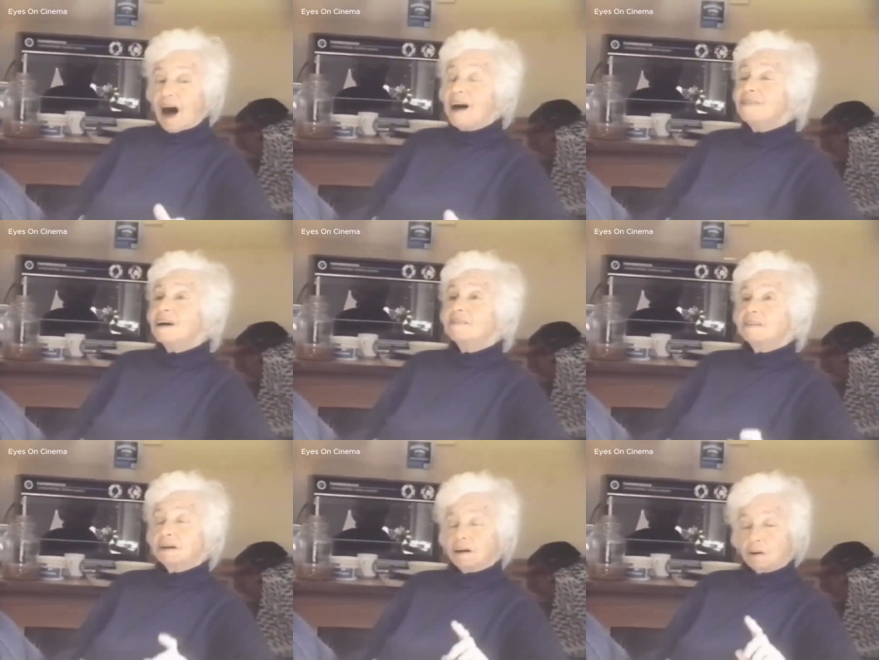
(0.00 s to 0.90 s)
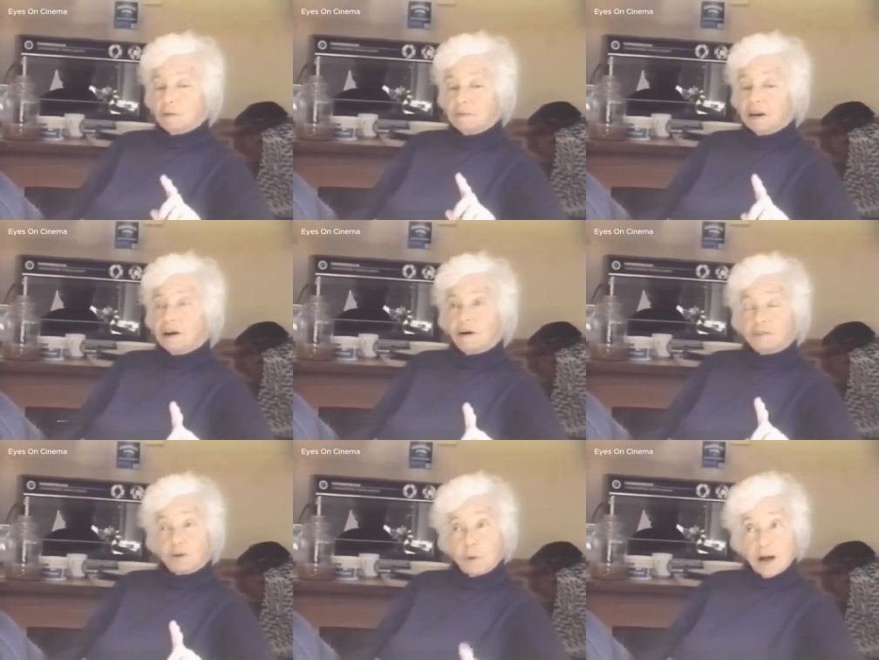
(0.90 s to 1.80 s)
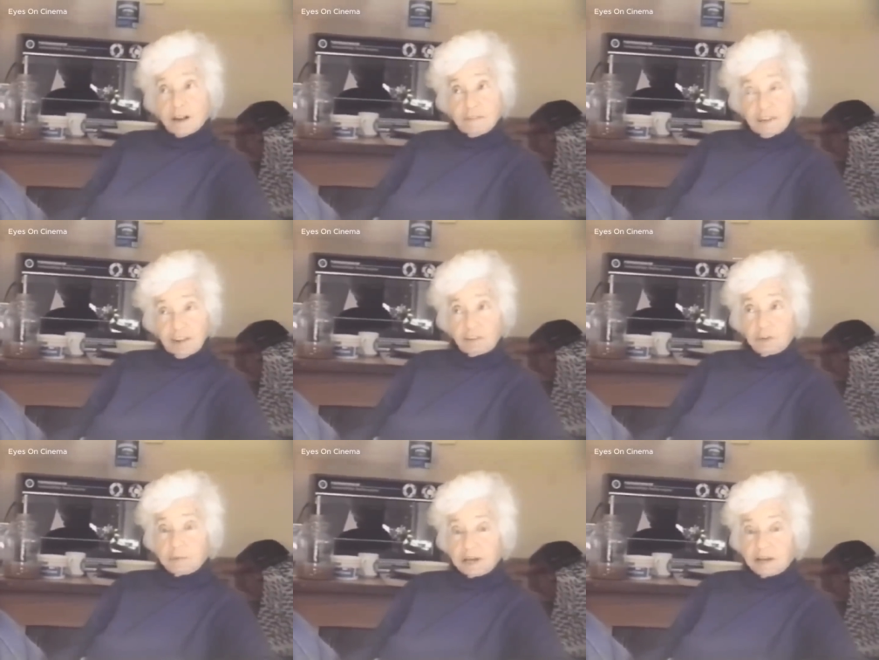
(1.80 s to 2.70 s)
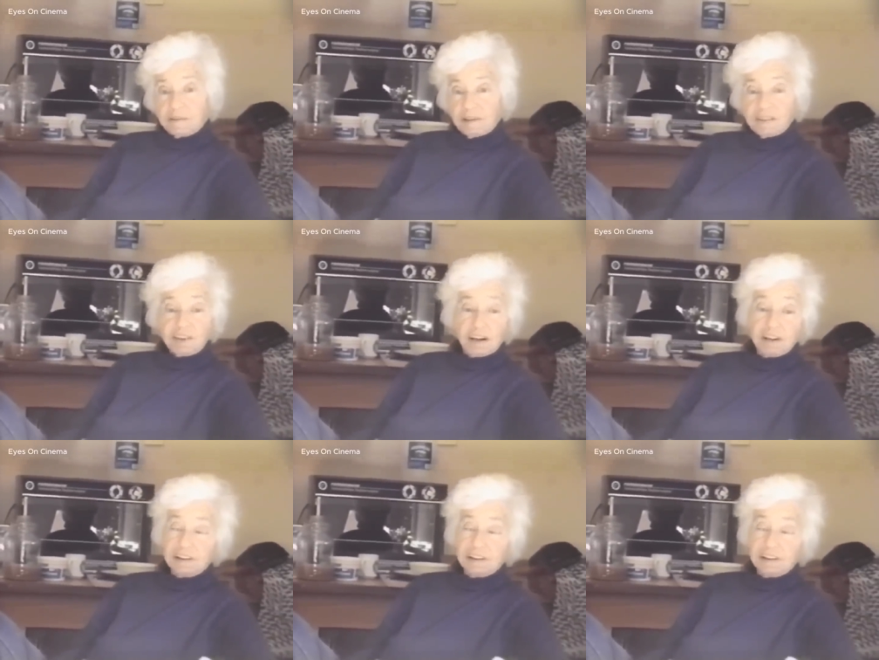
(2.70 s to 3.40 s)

I think the Committee of twelve needs to be investigated.